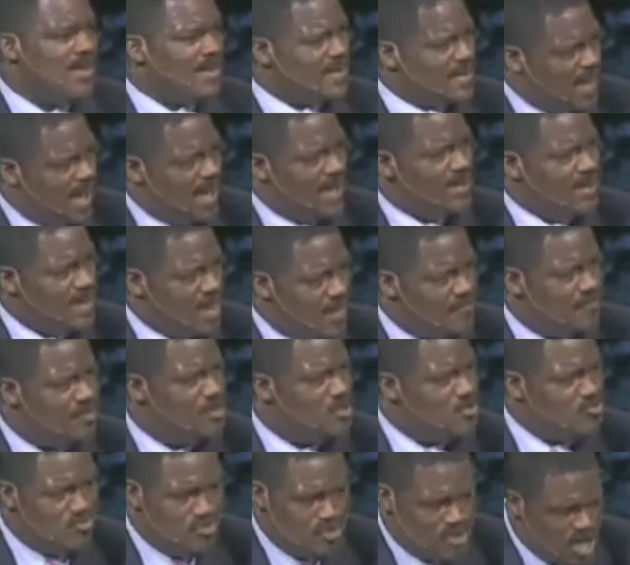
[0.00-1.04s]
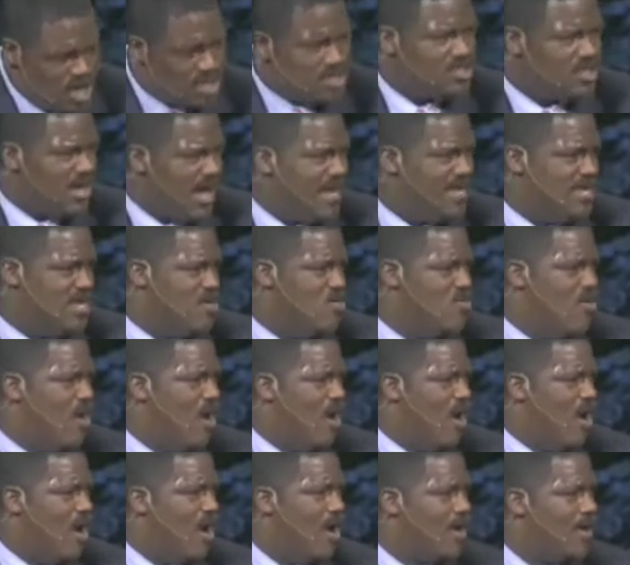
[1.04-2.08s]
God loves you just like you
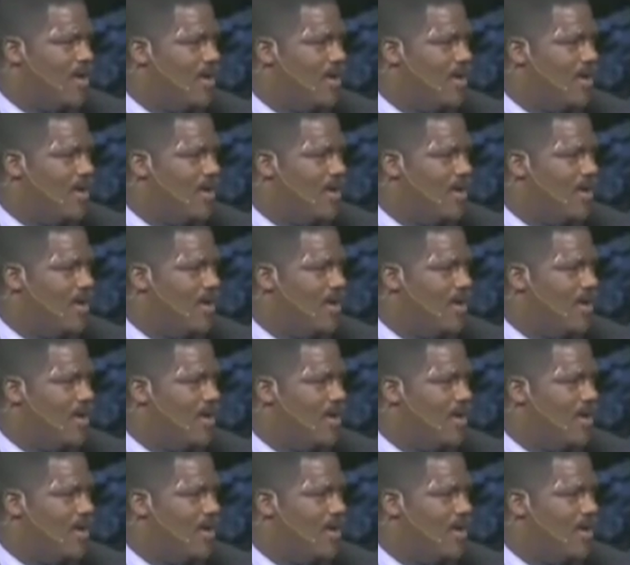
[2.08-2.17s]
are.